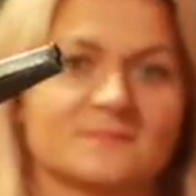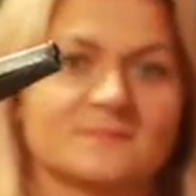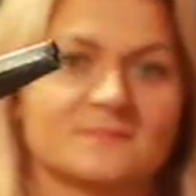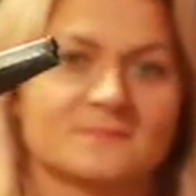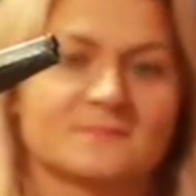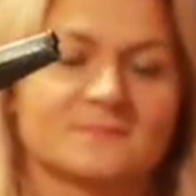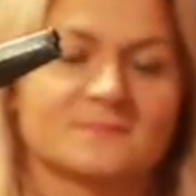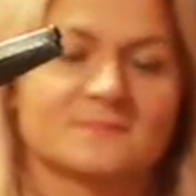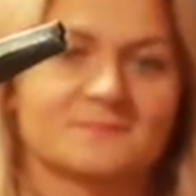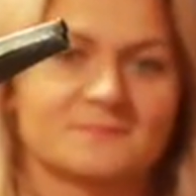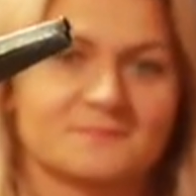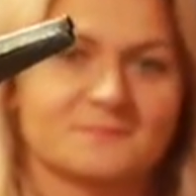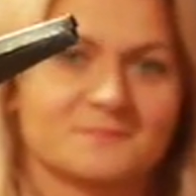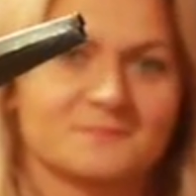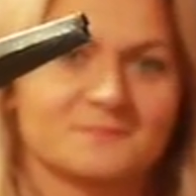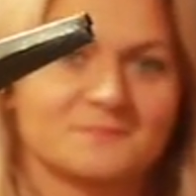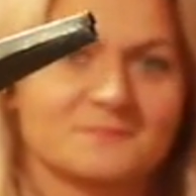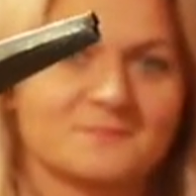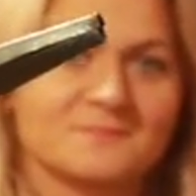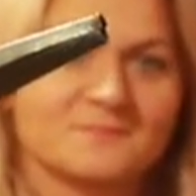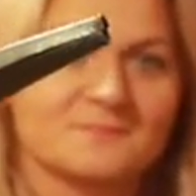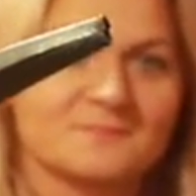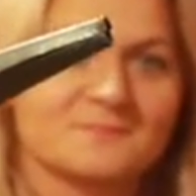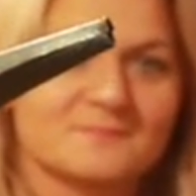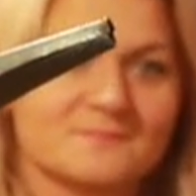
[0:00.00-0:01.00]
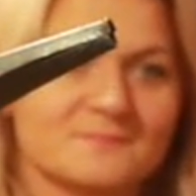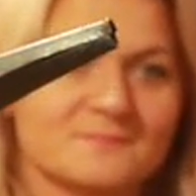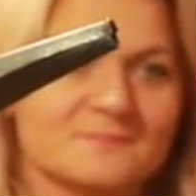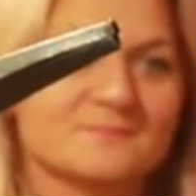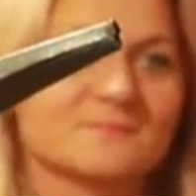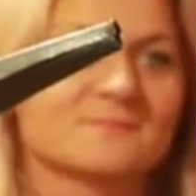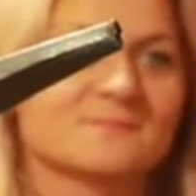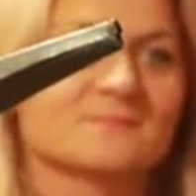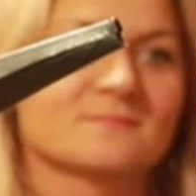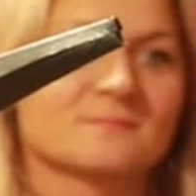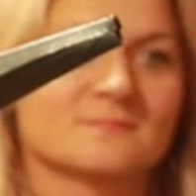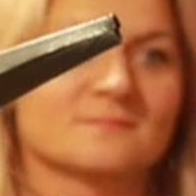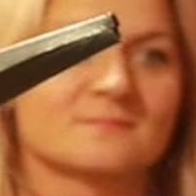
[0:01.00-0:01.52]

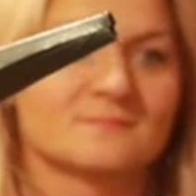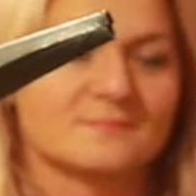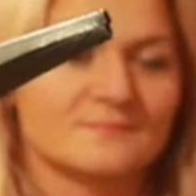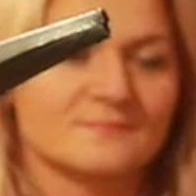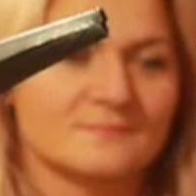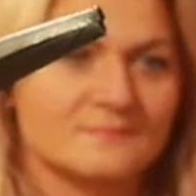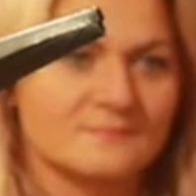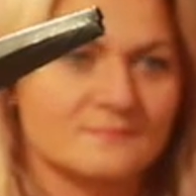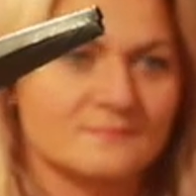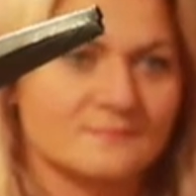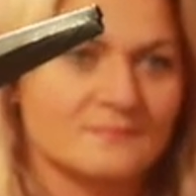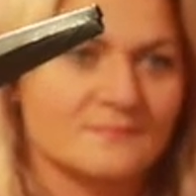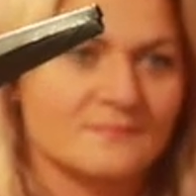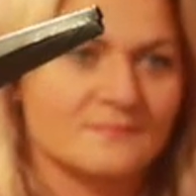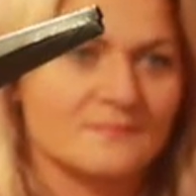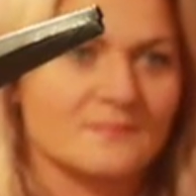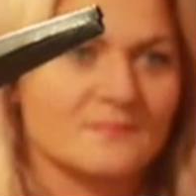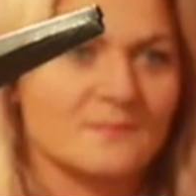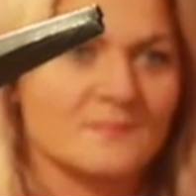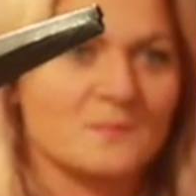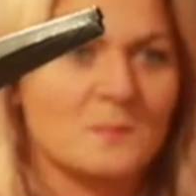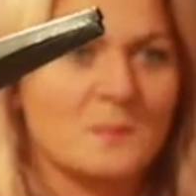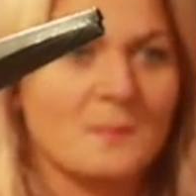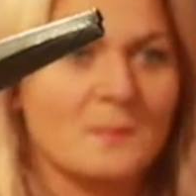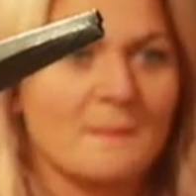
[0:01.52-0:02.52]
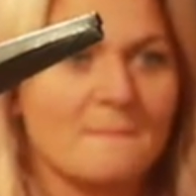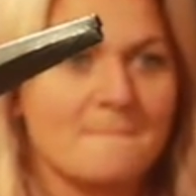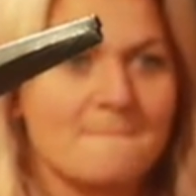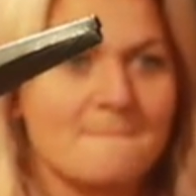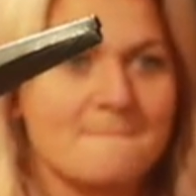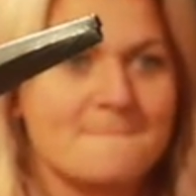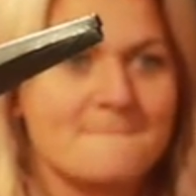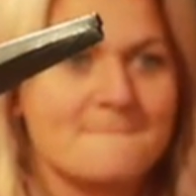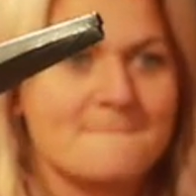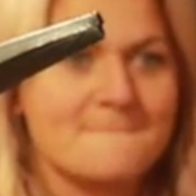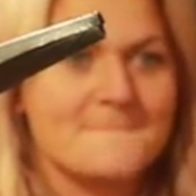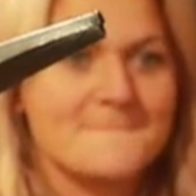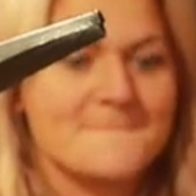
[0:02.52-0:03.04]

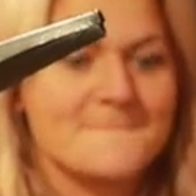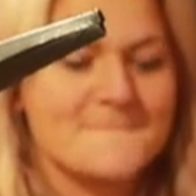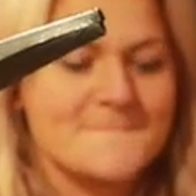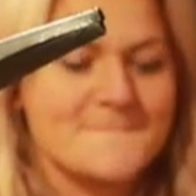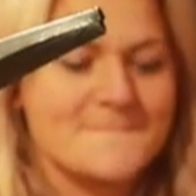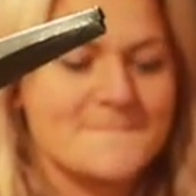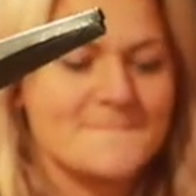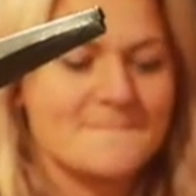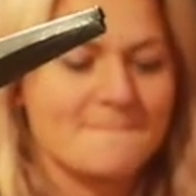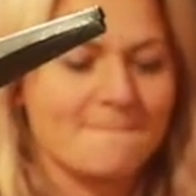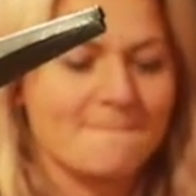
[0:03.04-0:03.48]
No words are spoken by the person on screen.